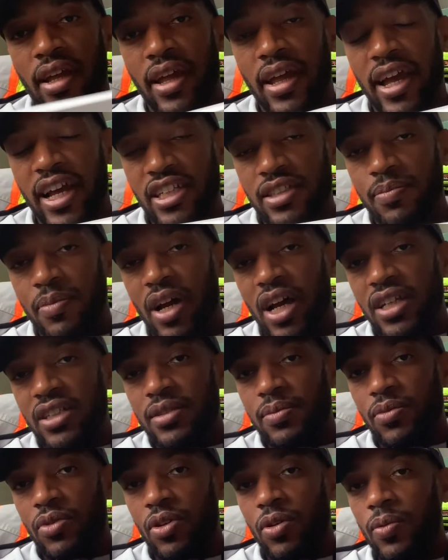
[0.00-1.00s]
as
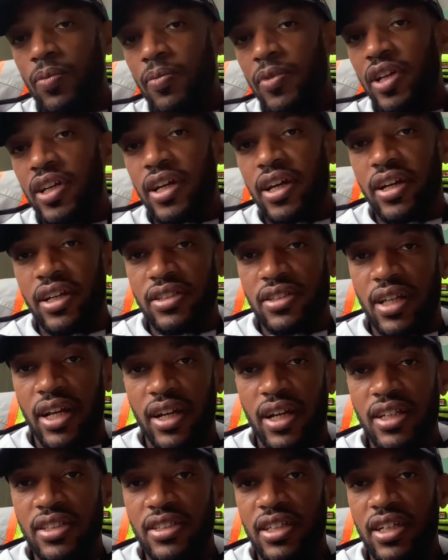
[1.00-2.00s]
possible, because
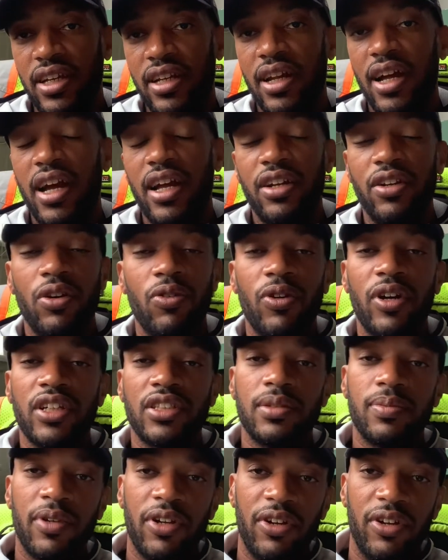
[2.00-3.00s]
like I said, I had no
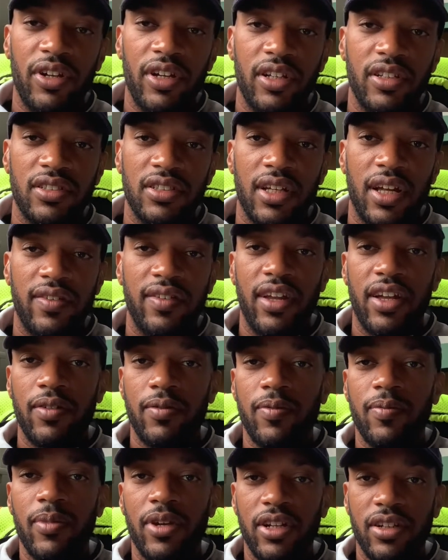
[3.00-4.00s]
experience. I've never
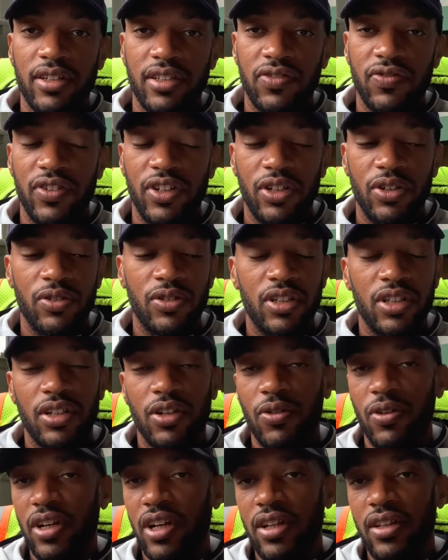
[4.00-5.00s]
been in this field, didn't
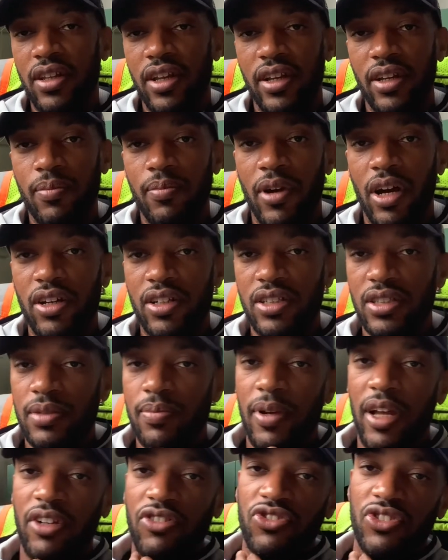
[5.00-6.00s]
know anything about
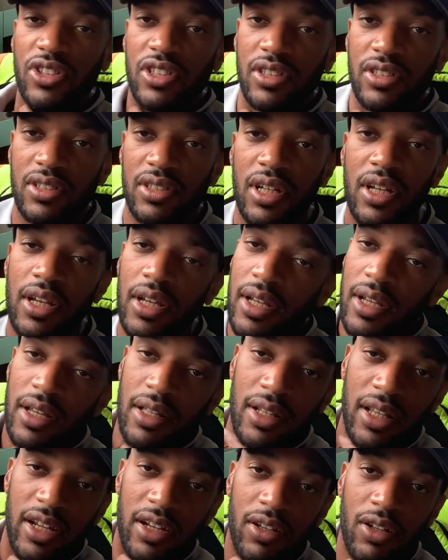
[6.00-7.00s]
inspections,
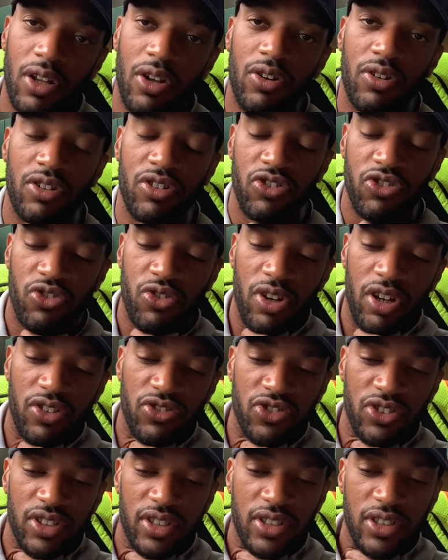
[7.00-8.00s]
let alone
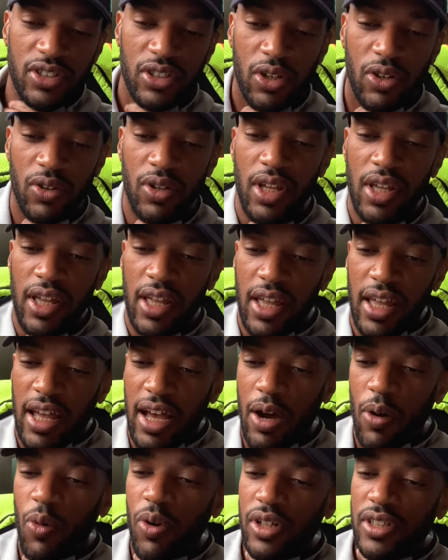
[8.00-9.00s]
construction. So
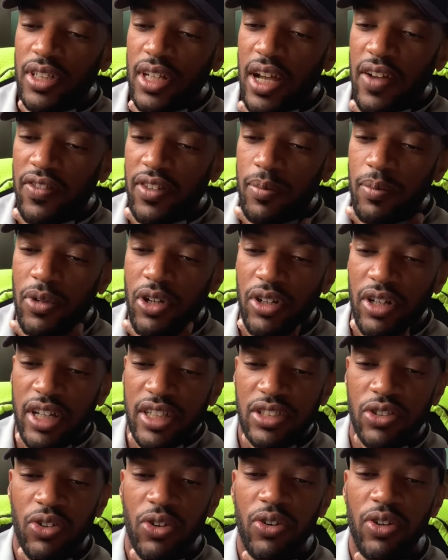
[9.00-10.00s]
I wanted to have the book
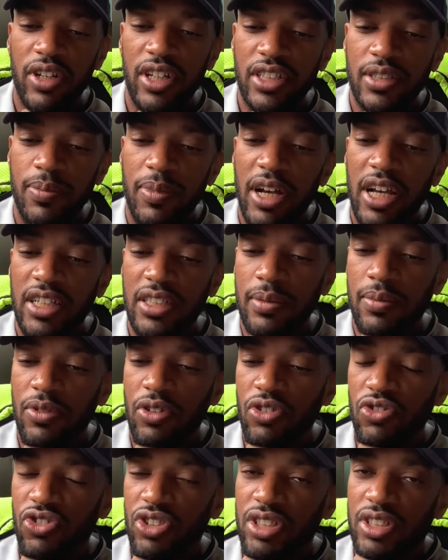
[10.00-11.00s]
as early as
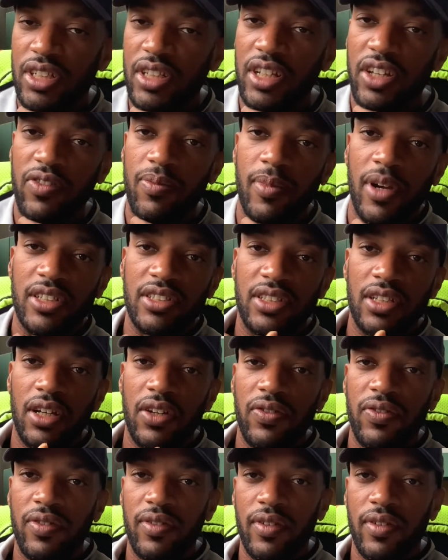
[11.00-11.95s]
possible just to give myself